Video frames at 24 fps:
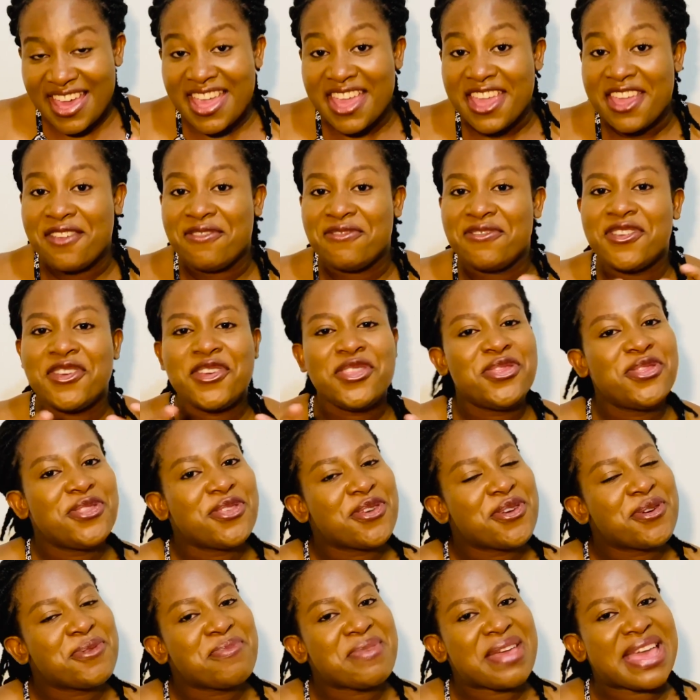If you
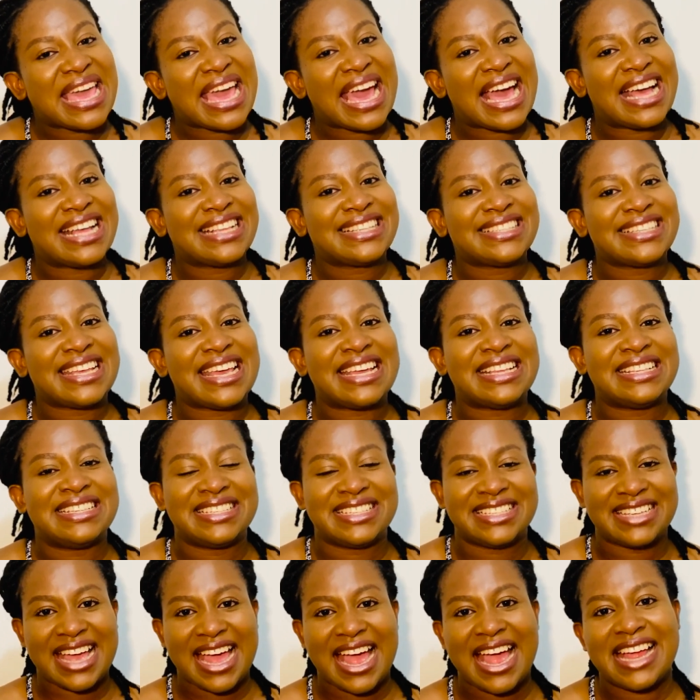knew me as a
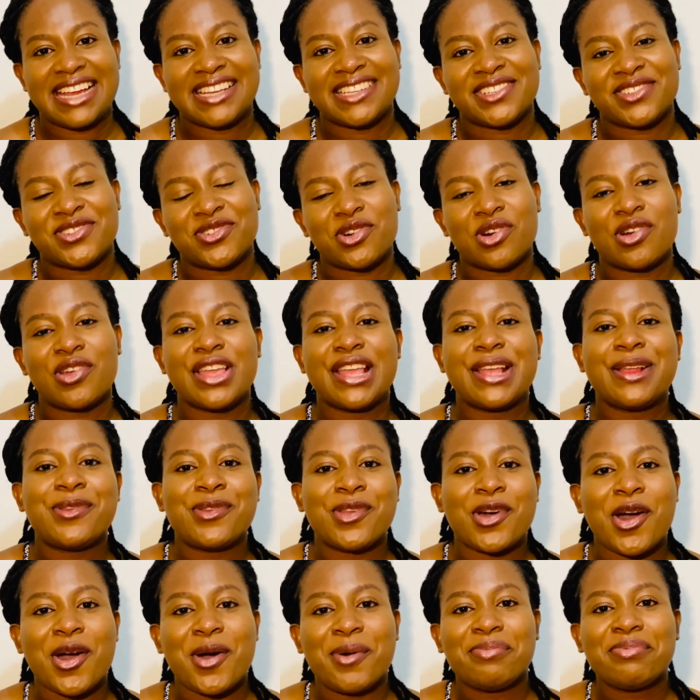child growing
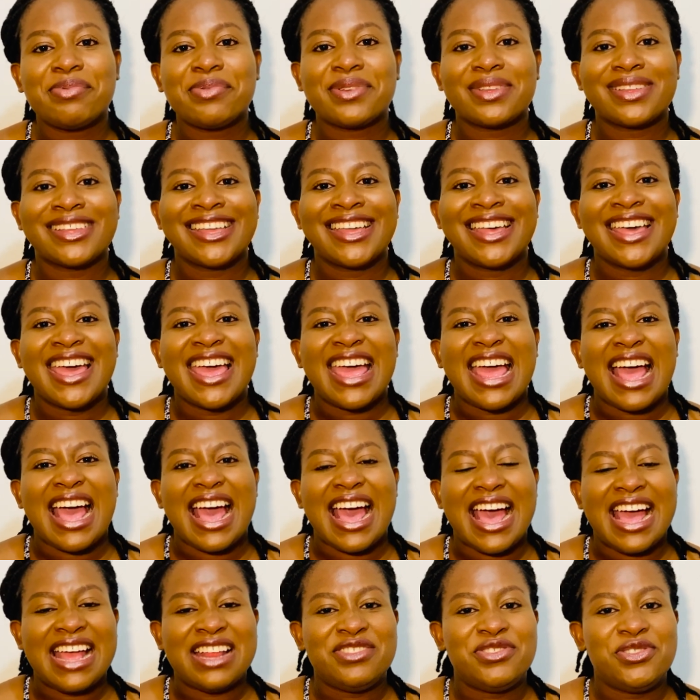up
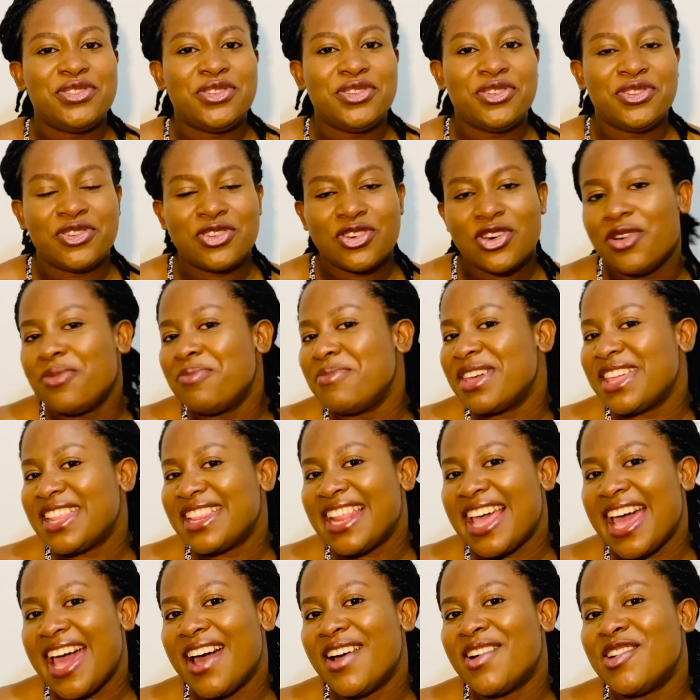and you know me
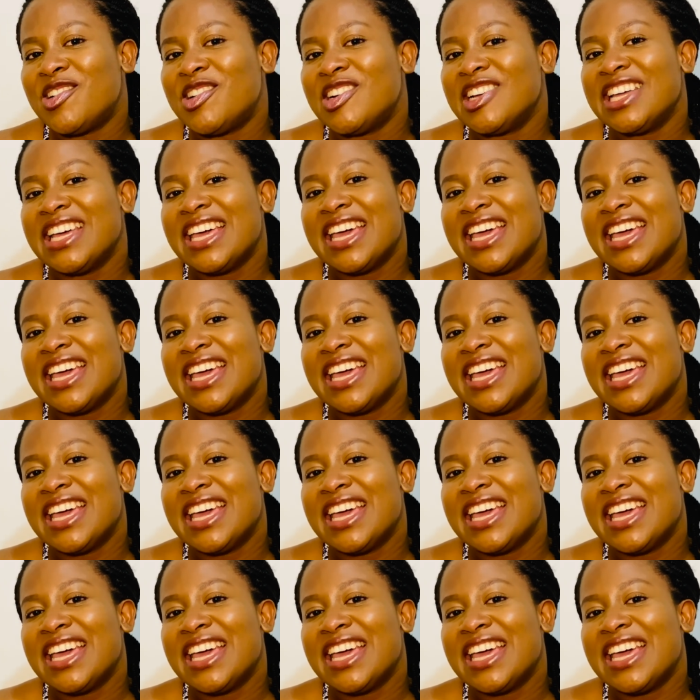now,